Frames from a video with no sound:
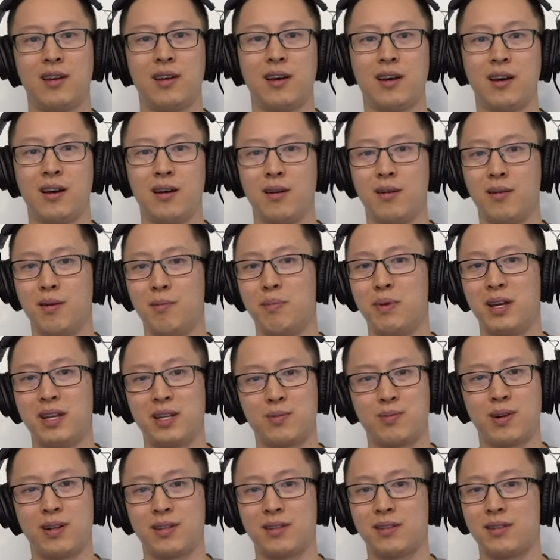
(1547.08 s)
uh, a bench
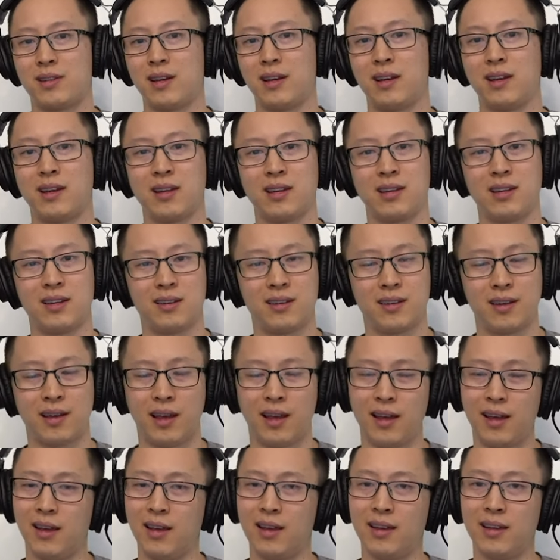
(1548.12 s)
press day,
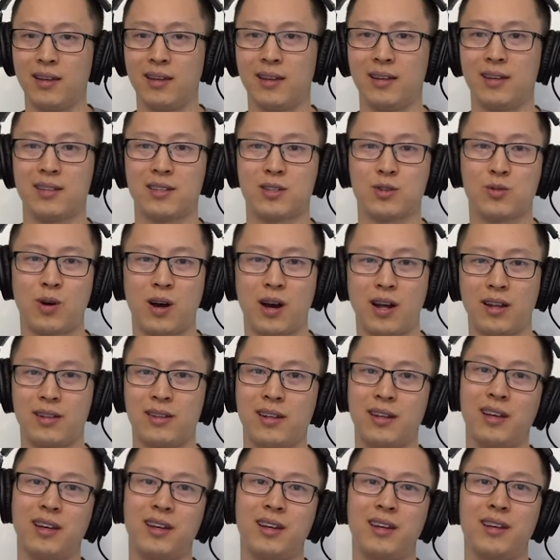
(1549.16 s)
a squat
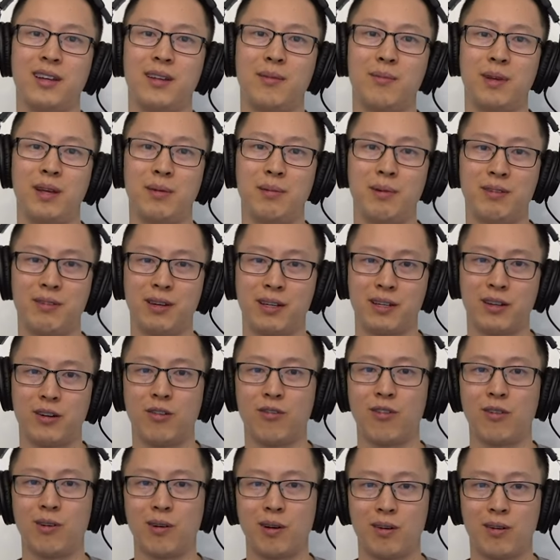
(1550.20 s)
day, and maybe like an
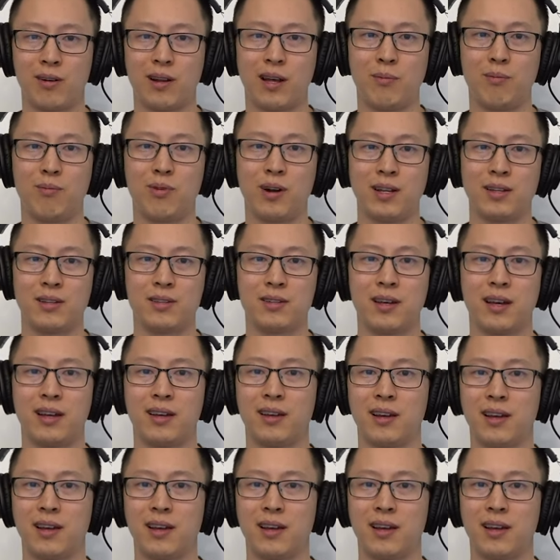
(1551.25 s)
overhead press day.